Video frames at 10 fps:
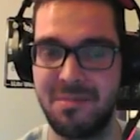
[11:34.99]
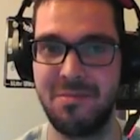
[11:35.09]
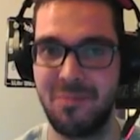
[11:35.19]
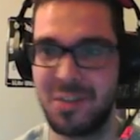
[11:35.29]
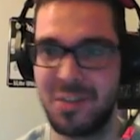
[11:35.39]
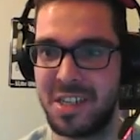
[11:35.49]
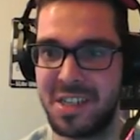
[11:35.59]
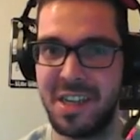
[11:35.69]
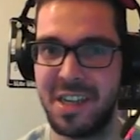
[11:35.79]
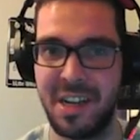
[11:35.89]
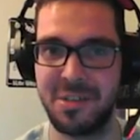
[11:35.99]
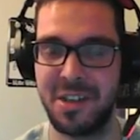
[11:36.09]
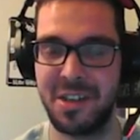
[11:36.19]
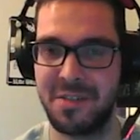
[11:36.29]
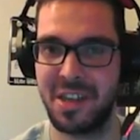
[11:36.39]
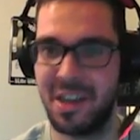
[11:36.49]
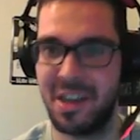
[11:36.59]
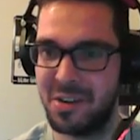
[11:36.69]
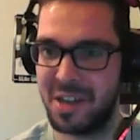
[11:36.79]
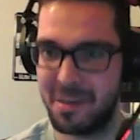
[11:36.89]
resisted, and it was enough to KO
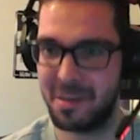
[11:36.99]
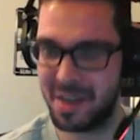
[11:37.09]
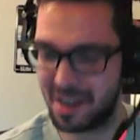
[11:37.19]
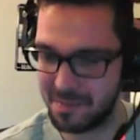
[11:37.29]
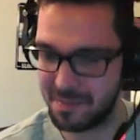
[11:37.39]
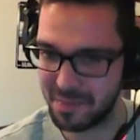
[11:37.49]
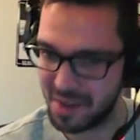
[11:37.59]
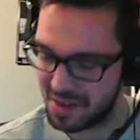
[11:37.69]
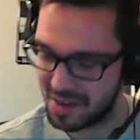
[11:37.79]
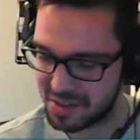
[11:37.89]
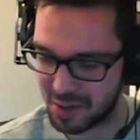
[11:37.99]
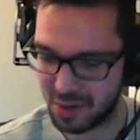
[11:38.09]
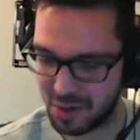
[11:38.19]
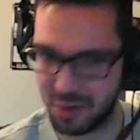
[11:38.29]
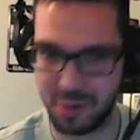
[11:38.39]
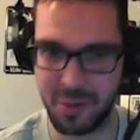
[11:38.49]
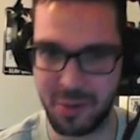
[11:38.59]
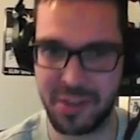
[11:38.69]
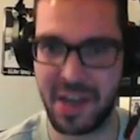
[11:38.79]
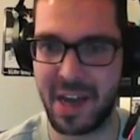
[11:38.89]
the Yanmega. So
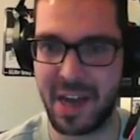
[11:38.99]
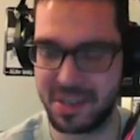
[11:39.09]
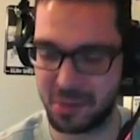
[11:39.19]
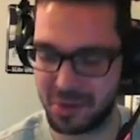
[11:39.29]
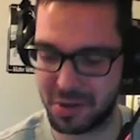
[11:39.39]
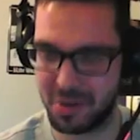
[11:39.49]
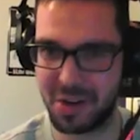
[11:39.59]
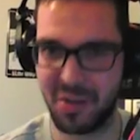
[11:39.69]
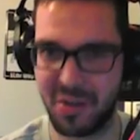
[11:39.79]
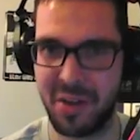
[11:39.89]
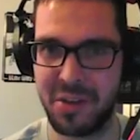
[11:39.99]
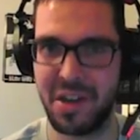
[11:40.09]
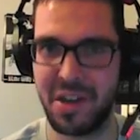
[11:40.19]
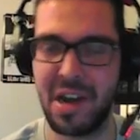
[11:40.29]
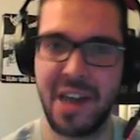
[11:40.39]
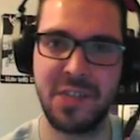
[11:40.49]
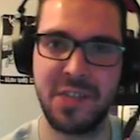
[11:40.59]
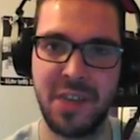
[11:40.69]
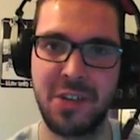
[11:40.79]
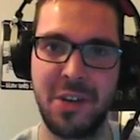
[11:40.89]
with that, we're going to walk away with a nice
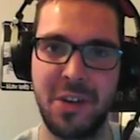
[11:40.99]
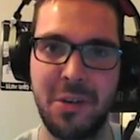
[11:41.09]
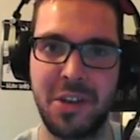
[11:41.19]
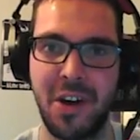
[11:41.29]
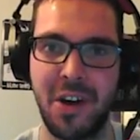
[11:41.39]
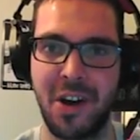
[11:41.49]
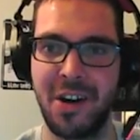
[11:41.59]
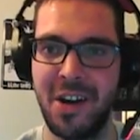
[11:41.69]
victory with our...